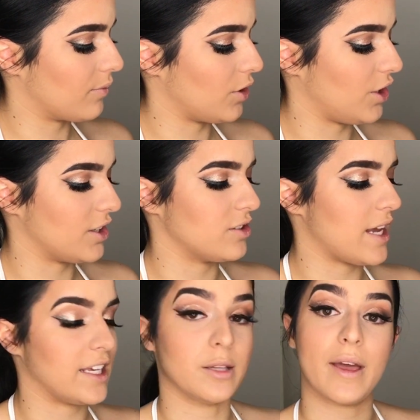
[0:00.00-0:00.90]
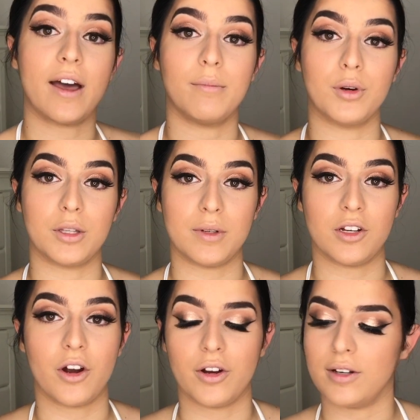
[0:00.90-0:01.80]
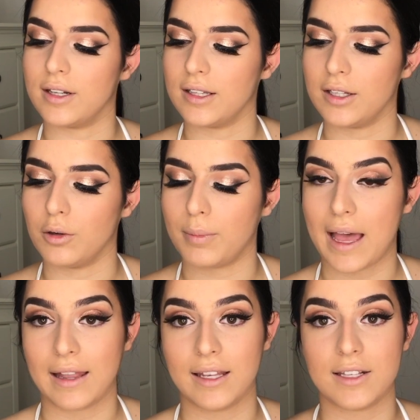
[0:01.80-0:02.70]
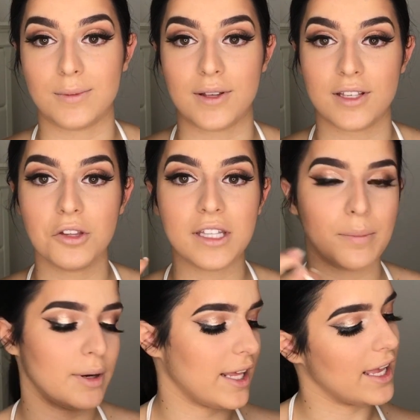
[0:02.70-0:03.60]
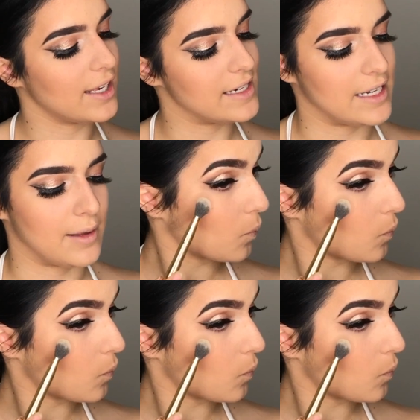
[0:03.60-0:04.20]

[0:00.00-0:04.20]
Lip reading: you can take them out and put them in your own little palette as well, so I thought they're pretty handy.